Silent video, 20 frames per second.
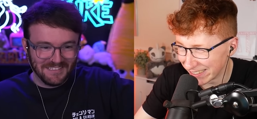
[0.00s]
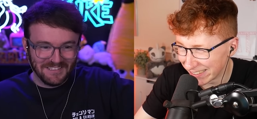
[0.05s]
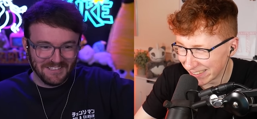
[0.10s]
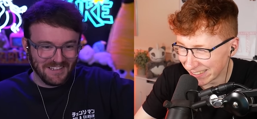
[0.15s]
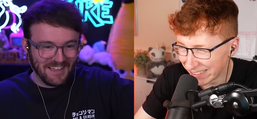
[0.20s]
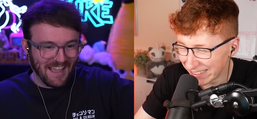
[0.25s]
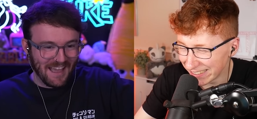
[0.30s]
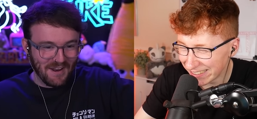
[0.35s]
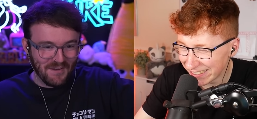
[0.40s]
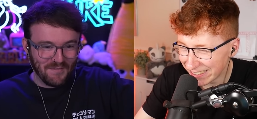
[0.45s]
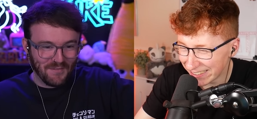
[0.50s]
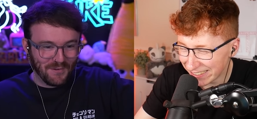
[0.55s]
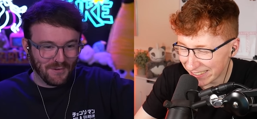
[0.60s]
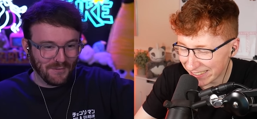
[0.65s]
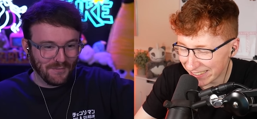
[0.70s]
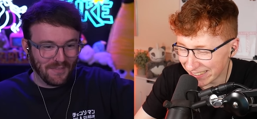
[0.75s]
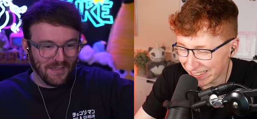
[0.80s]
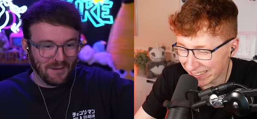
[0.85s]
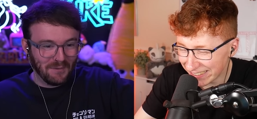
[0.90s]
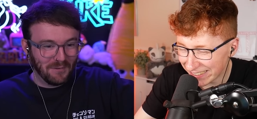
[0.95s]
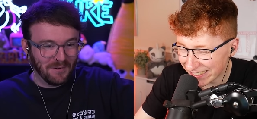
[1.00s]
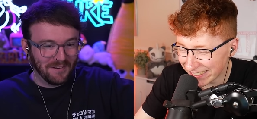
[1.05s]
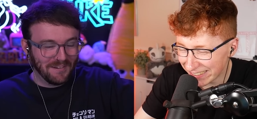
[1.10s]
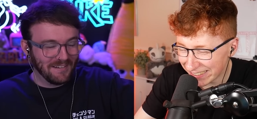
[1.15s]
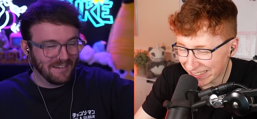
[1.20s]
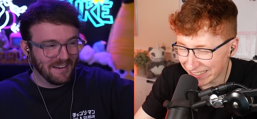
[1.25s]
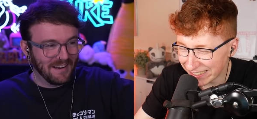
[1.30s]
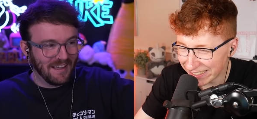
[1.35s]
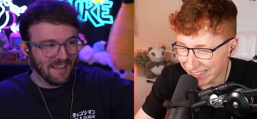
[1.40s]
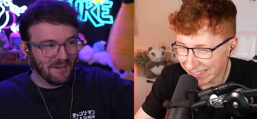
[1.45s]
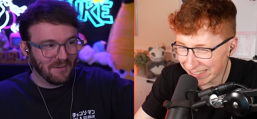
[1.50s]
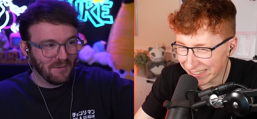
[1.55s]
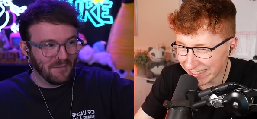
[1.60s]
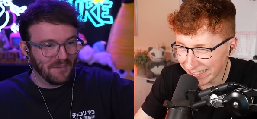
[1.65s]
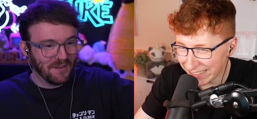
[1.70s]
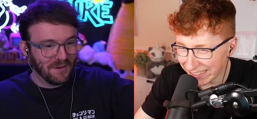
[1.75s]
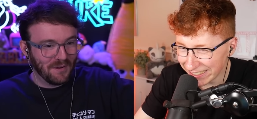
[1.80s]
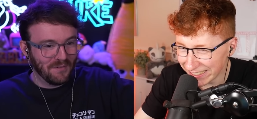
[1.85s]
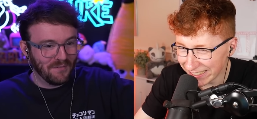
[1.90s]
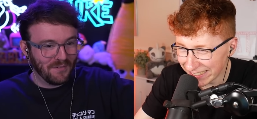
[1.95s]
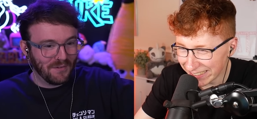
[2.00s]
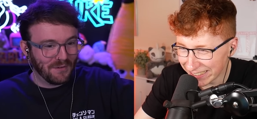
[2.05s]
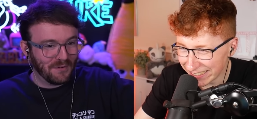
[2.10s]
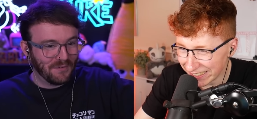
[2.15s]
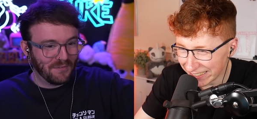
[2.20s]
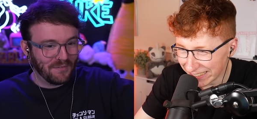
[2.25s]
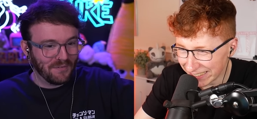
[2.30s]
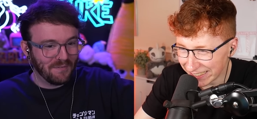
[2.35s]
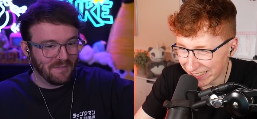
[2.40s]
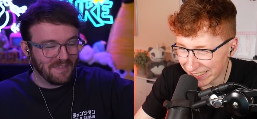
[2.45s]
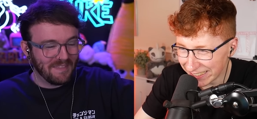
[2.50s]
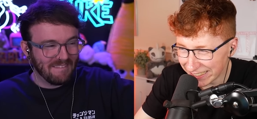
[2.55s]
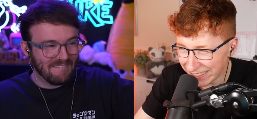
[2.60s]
Speaker 1: No, you can't evolve that one. Yeah, I'm done evolve.